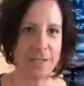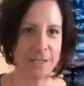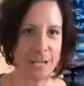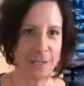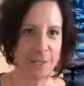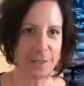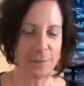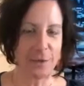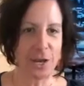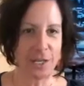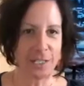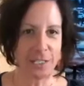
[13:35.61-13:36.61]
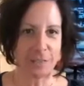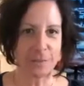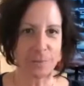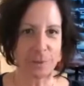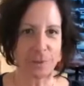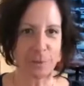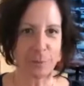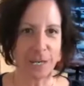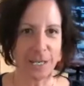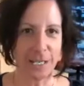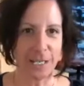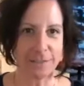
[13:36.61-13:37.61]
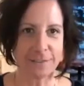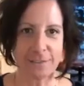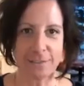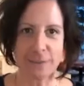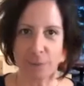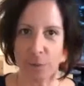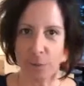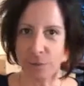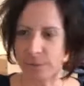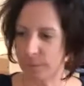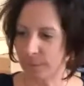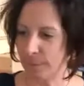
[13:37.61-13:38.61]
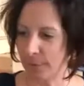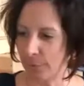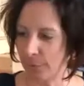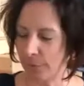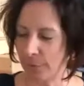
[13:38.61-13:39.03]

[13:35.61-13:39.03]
get in the 90s with their ratings. And so this was both,